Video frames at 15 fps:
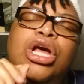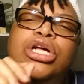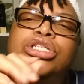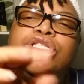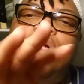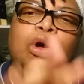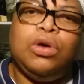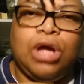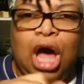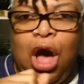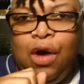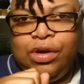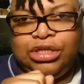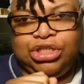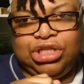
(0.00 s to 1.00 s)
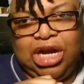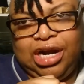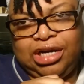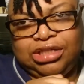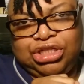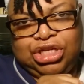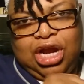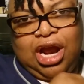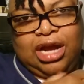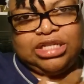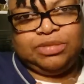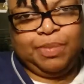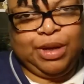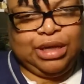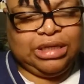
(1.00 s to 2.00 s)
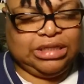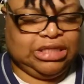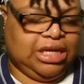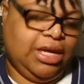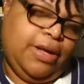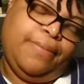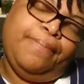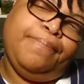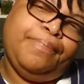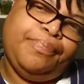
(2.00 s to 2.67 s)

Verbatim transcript: So go on and share, spill the tea.